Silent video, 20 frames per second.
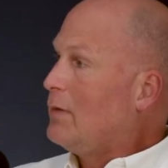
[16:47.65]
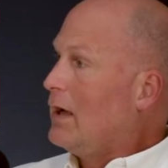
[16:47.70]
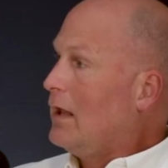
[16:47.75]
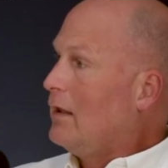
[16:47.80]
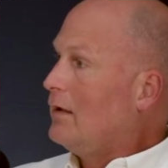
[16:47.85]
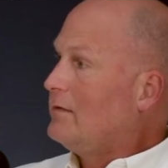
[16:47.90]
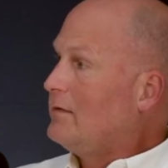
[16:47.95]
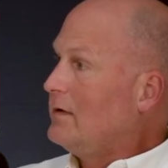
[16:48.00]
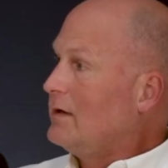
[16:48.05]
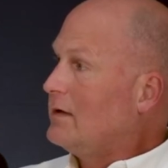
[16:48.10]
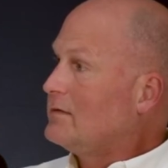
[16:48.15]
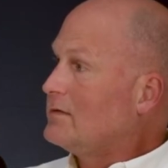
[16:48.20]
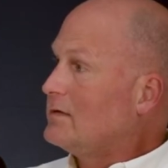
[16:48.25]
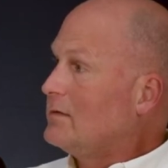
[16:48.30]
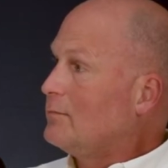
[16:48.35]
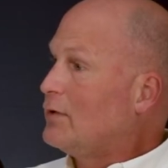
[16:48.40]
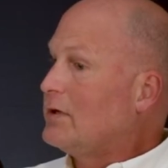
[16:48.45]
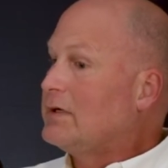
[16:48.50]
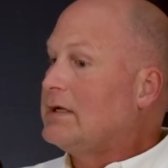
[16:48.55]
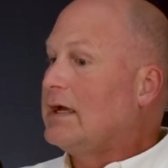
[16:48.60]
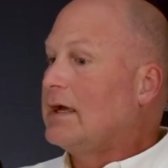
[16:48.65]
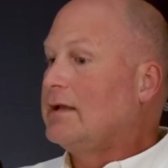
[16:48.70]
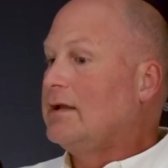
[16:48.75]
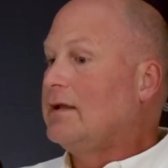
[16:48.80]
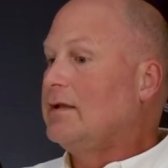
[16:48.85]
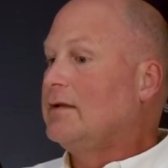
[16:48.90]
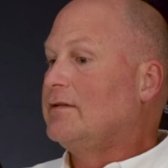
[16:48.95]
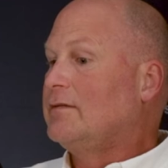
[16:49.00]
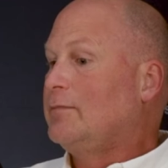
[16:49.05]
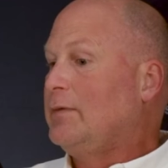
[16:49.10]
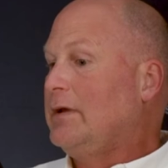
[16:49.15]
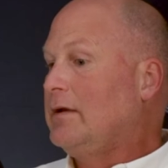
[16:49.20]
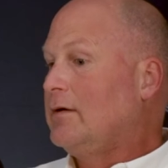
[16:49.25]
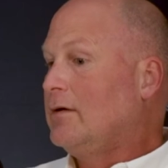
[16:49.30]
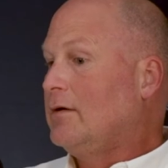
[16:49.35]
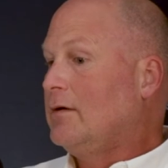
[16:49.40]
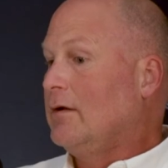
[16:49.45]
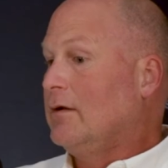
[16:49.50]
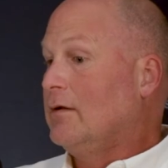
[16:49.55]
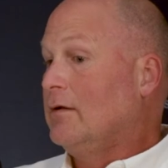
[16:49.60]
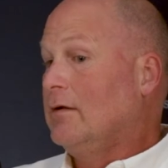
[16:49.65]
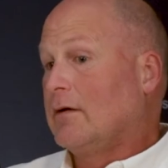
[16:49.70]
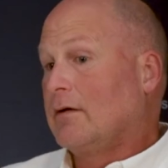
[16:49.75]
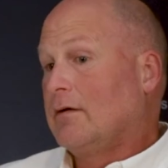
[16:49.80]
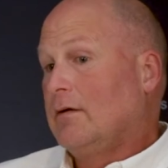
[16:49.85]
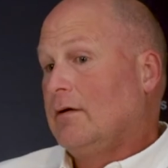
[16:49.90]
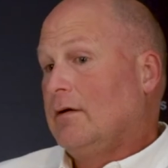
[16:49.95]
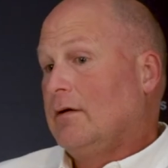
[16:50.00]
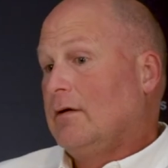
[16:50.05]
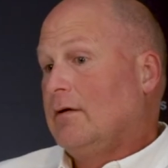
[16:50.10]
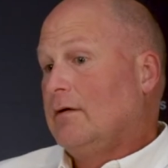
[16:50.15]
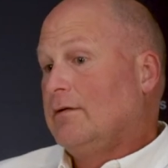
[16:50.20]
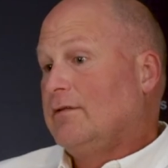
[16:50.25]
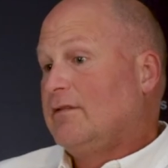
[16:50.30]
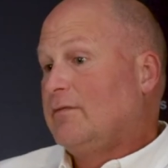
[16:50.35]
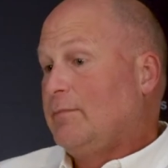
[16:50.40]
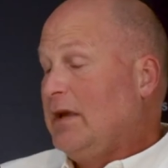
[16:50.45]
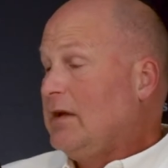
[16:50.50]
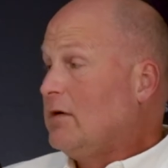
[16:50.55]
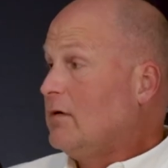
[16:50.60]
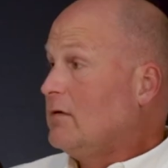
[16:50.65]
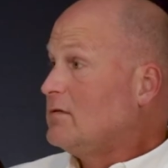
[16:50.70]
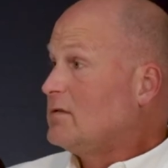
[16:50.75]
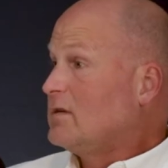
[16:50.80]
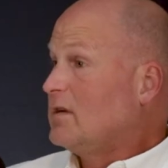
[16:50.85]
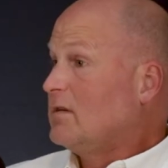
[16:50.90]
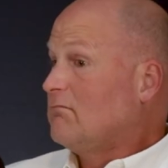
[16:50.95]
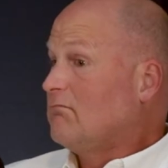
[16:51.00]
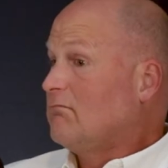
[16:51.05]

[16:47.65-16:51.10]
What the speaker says: politics and protecting the speaker, and look, speakers,